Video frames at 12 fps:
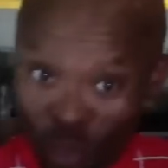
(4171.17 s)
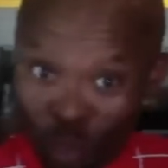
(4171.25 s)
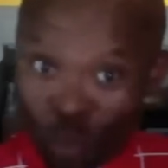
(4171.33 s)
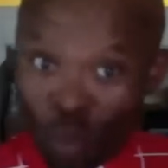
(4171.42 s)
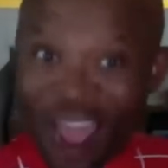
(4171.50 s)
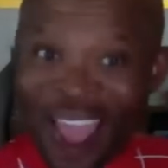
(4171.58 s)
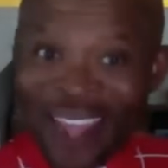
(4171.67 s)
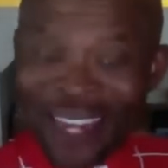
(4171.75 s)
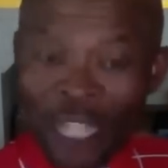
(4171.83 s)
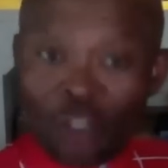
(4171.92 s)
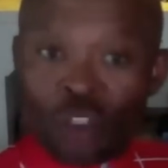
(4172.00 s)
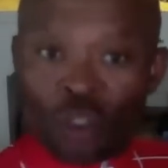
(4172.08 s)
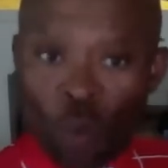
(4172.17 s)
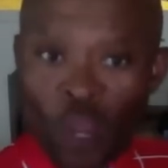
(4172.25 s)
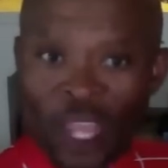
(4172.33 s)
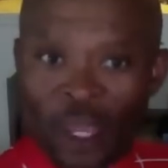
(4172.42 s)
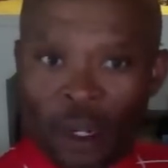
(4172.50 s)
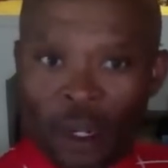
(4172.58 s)
Ride into the
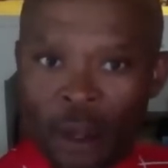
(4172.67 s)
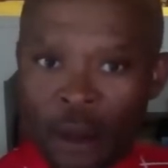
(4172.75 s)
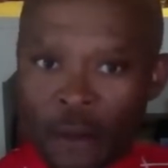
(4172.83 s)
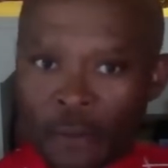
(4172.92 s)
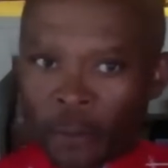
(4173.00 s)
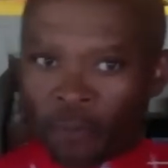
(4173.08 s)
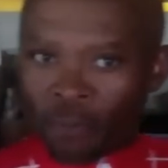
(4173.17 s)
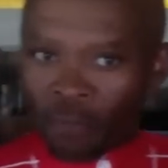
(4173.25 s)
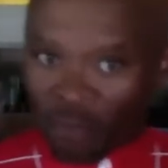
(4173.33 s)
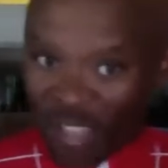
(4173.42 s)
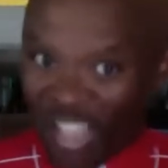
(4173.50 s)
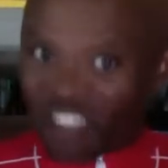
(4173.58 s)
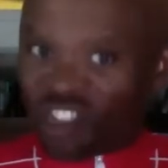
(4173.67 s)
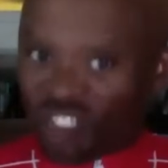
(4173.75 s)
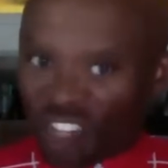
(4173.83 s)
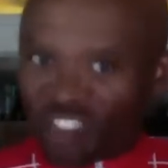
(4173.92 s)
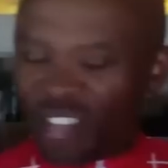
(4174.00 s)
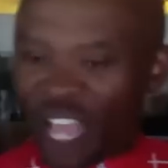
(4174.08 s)
wind. That's
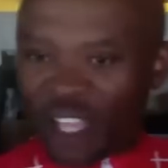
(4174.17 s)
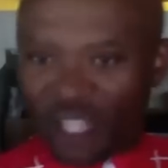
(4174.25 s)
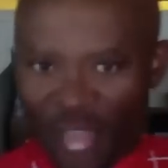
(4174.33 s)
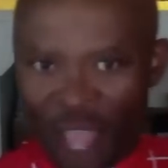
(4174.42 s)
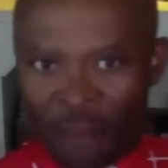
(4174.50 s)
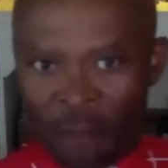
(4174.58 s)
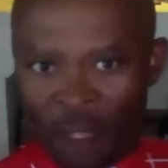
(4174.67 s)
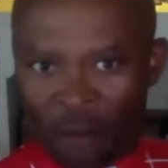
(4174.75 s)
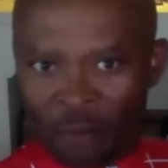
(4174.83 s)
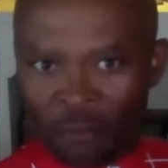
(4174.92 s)
just like climbing.